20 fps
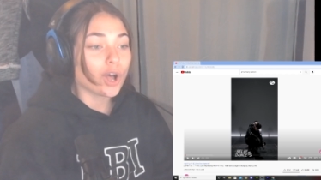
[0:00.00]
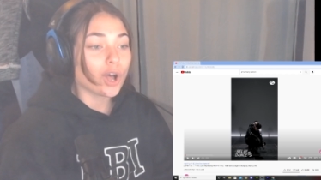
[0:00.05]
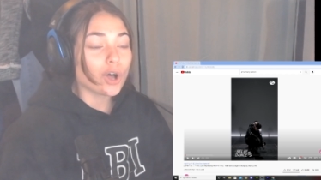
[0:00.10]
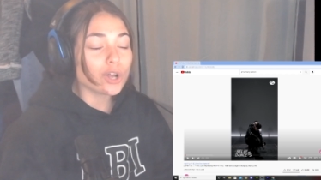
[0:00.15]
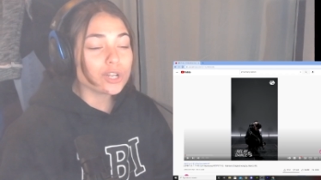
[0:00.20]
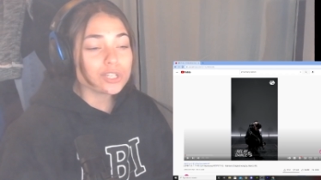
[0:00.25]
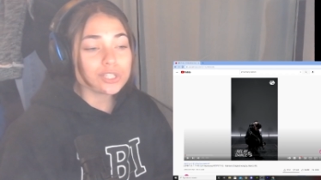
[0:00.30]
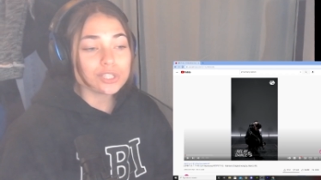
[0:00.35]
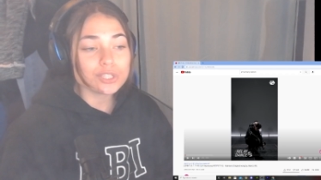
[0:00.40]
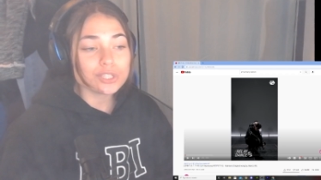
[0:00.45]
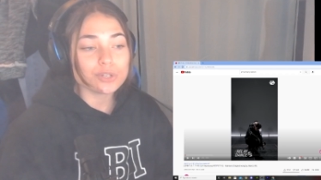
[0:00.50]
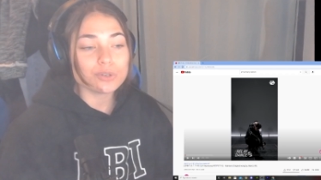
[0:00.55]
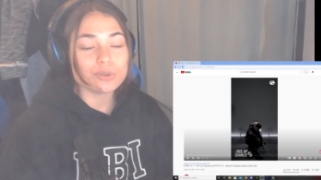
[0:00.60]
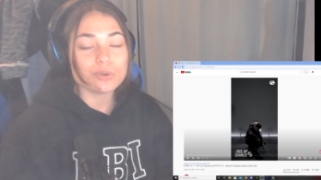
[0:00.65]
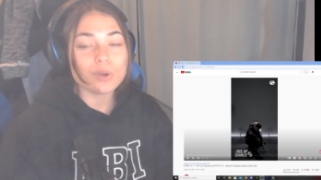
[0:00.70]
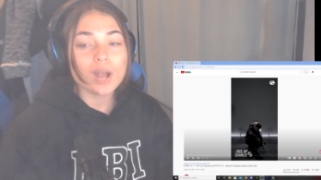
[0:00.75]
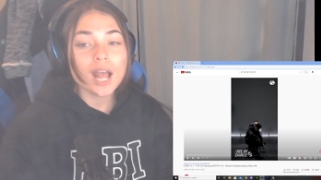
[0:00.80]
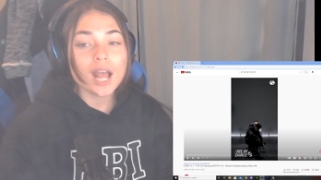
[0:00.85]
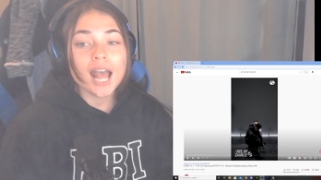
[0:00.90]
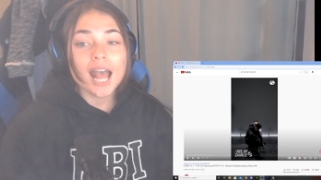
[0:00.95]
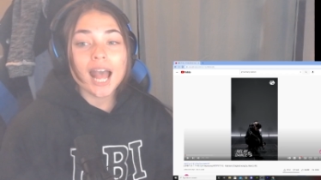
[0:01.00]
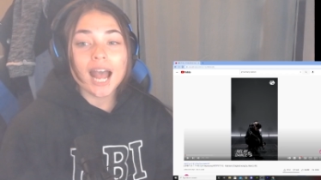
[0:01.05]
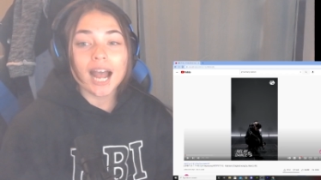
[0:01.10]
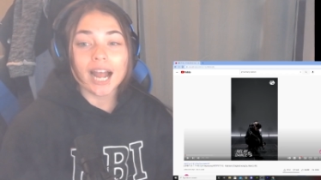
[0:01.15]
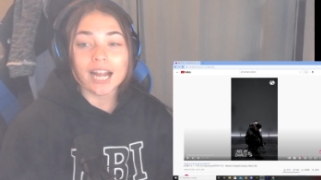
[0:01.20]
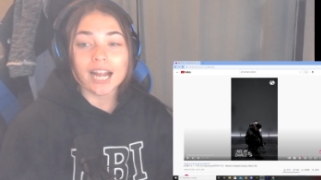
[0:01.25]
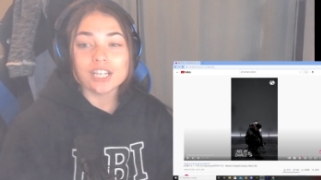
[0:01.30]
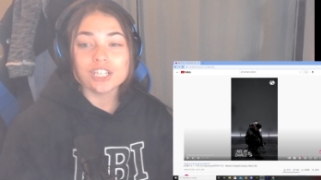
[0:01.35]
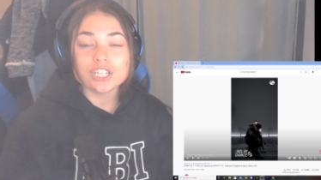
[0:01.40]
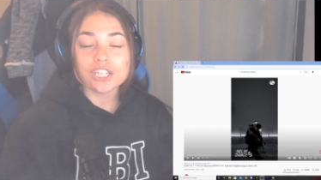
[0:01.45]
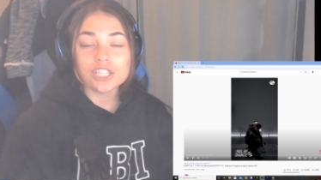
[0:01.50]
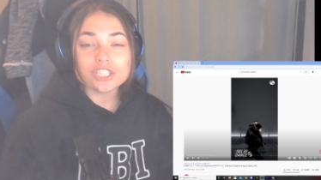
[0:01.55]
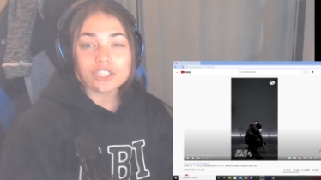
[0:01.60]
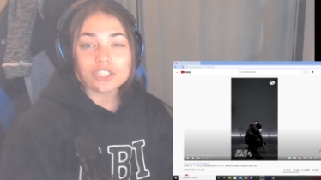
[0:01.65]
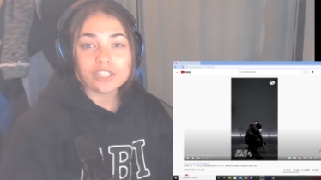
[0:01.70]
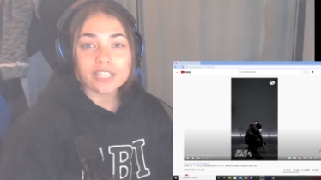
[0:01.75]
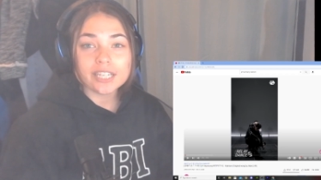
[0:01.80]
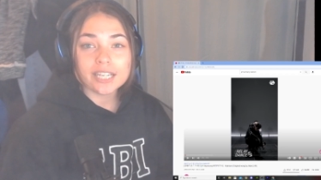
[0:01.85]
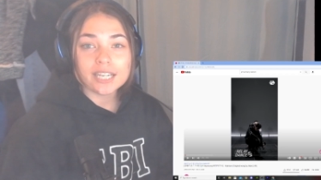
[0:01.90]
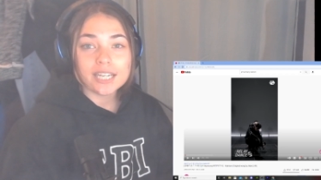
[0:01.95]
Also, I just
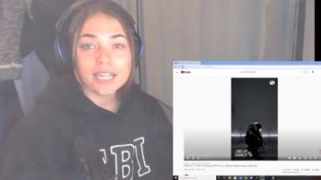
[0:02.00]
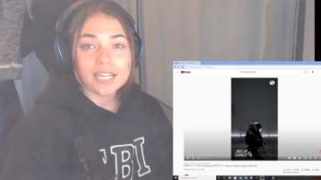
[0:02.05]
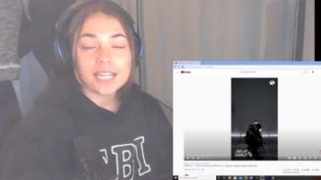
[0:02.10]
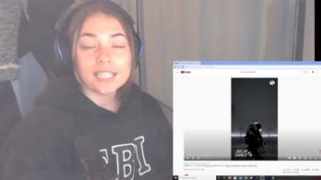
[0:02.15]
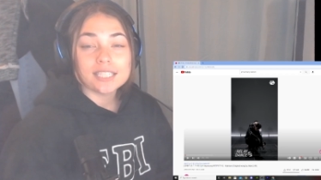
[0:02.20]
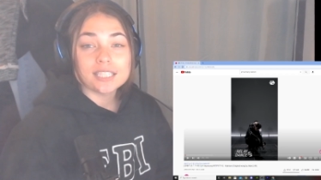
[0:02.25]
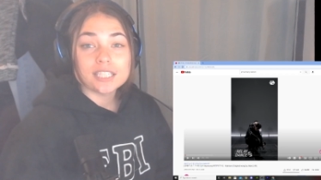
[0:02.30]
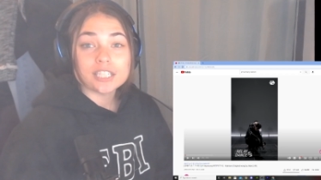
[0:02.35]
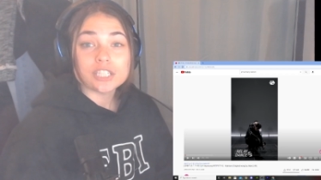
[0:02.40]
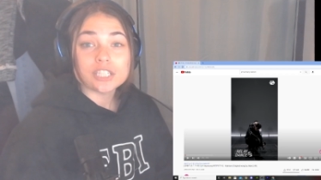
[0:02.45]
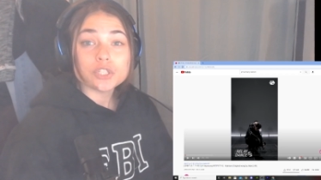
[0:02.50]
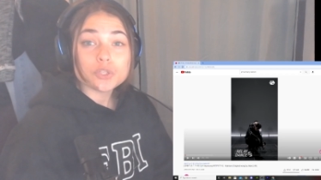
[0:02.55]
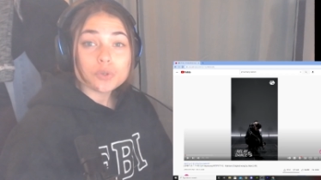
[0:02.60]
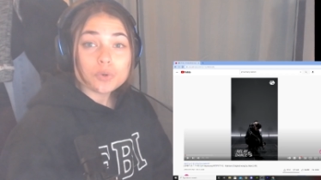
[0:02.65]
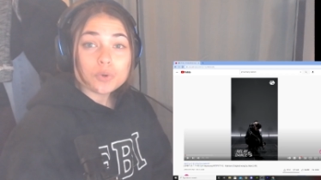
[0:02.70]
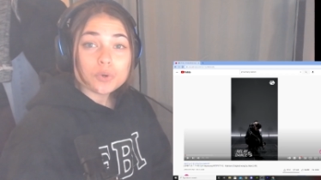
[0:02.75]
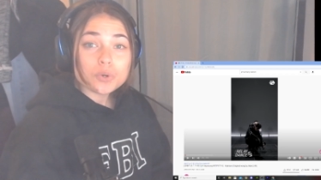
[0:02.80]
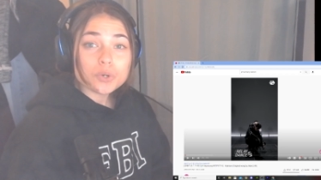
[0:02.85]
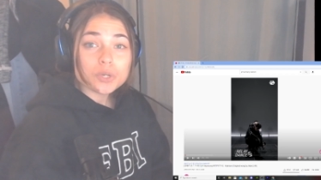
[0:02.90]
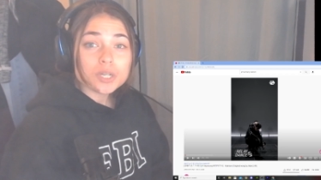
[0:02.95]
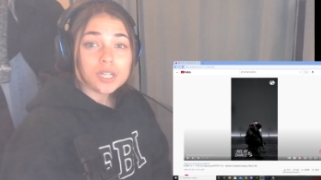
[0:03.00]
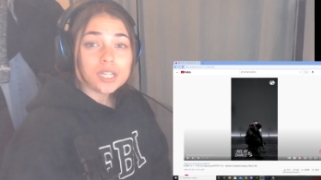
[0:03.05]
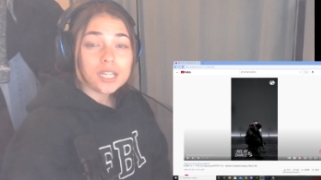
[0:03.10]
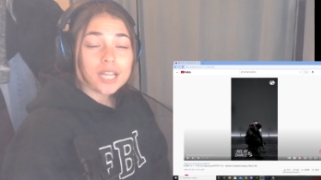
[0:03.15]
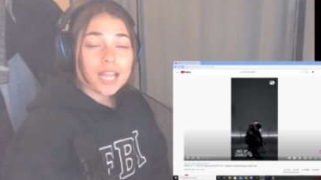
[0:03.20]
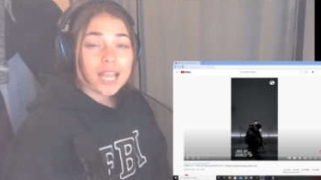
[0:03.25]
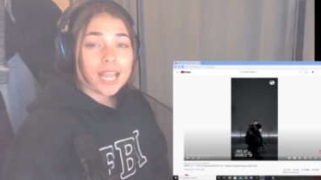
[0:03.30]
created a Discord